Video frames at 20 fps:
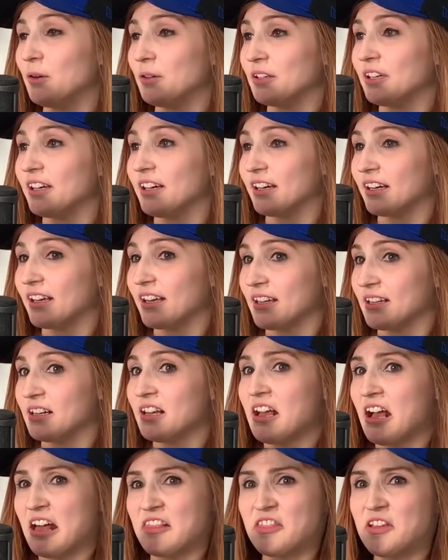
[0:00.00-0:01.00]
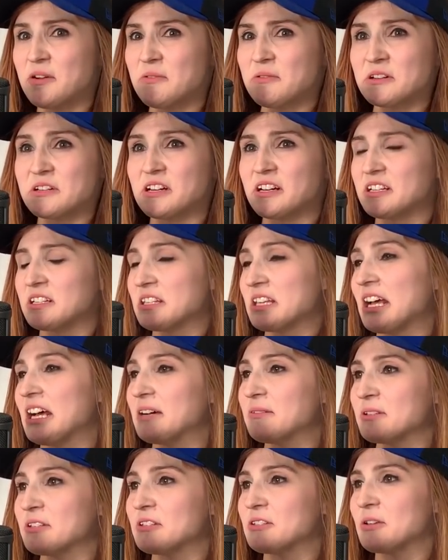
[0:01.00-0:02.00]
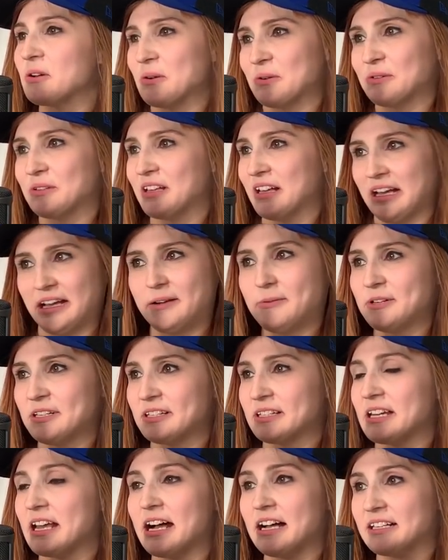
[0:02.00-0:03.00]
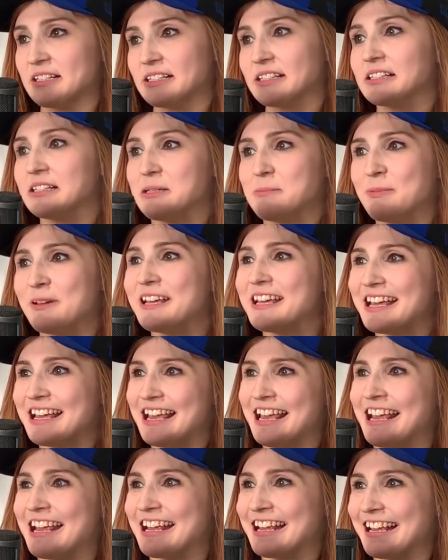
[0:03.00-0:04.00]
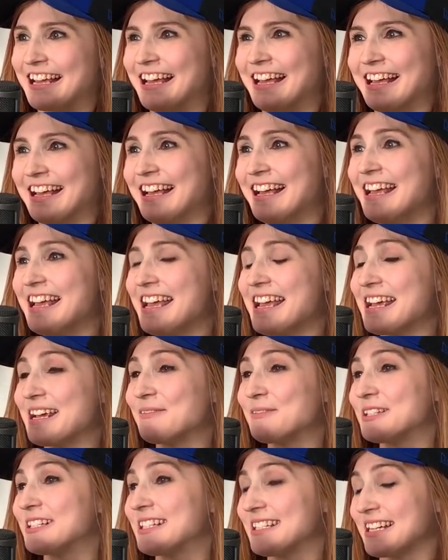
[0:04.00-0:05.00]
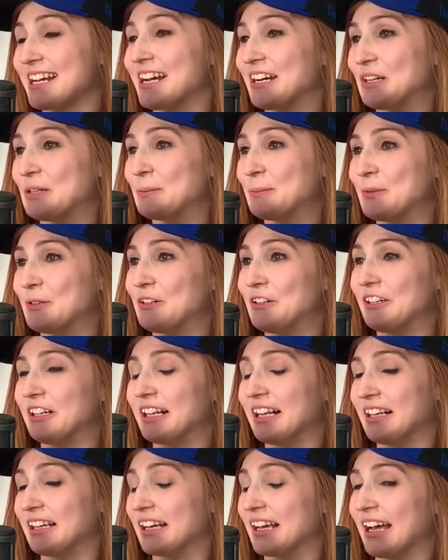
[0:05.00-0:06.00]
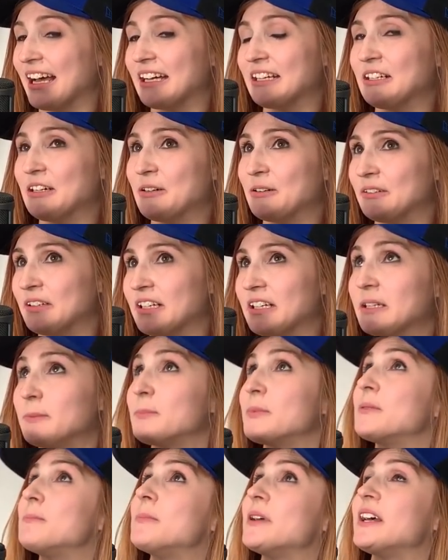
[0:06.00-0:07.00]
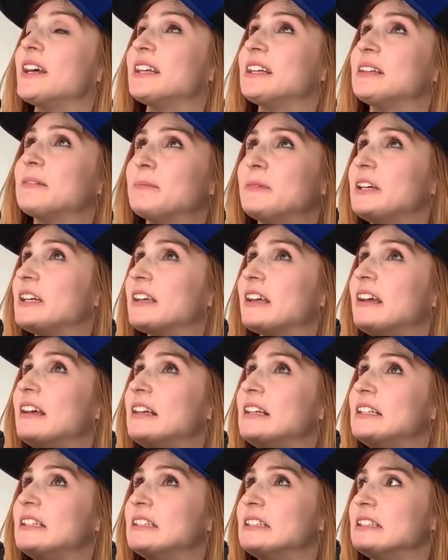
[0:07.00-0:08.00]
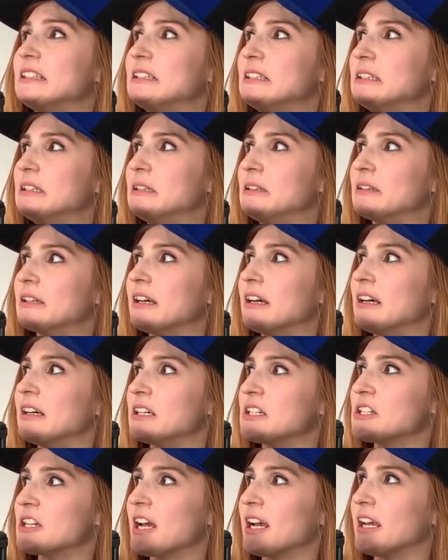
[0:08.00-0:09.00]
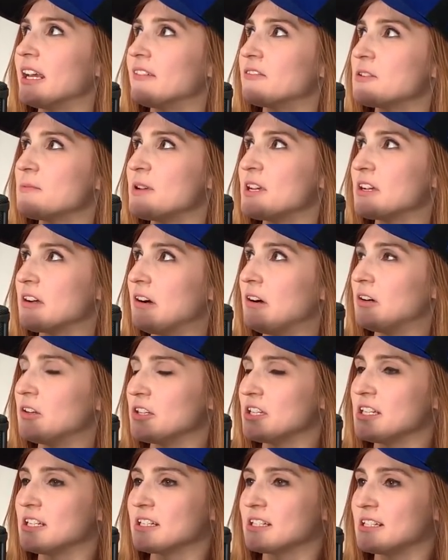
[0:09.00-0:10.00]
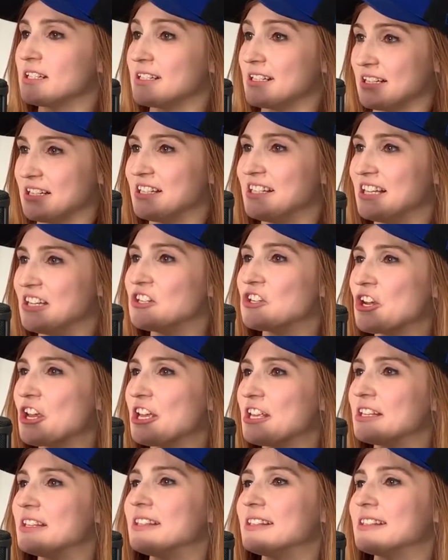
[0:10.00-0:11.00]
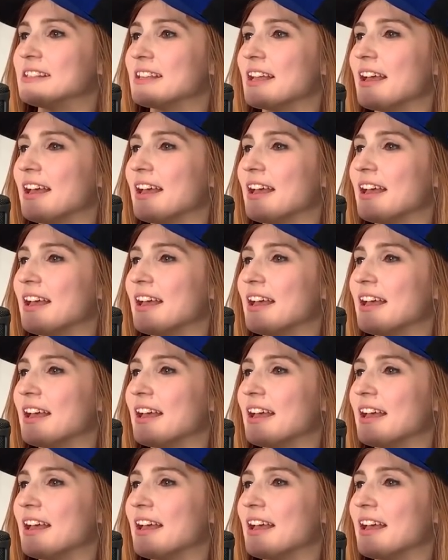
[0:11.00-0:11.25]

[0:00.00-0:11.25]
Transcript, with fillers: Oh yeah. And there were nights I was so, I was not sleeping. Yeah. It was terrible. Like I'd go lay up in bed and I'm like, oh gosh, I have to make all these decisions.